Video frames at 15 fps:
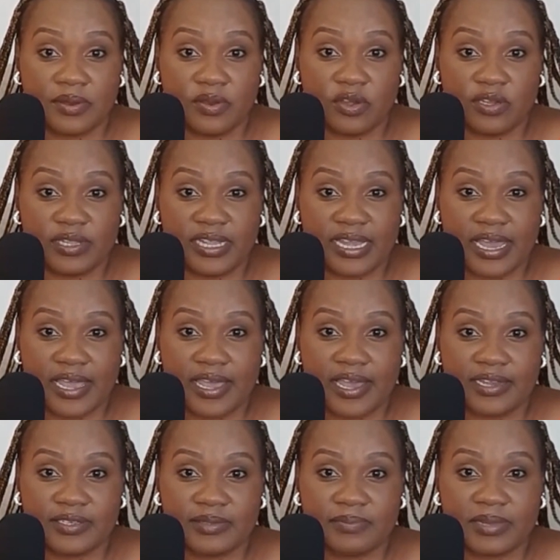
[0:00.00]
Not there
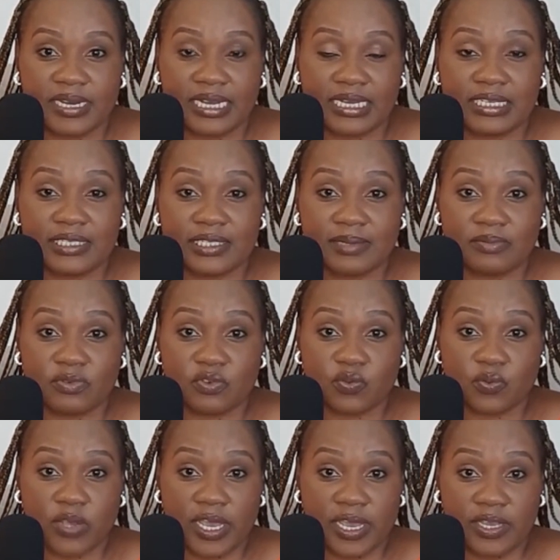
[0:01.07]
yet, but at least I'm
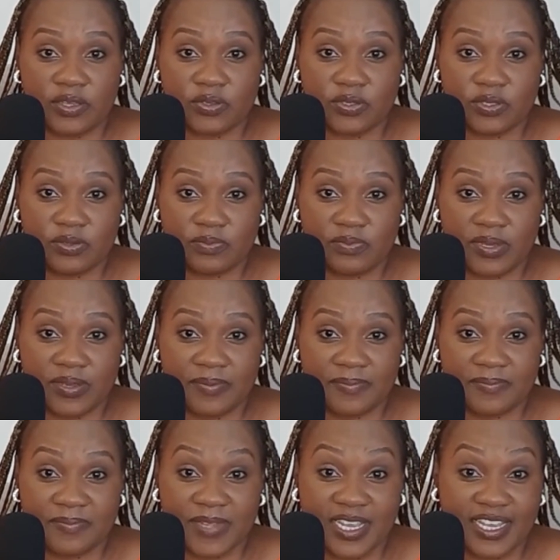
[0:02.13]
not where I used to be.
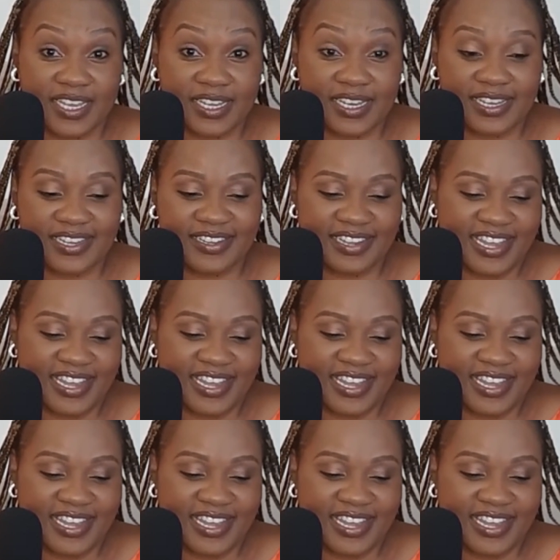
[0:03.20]
Good.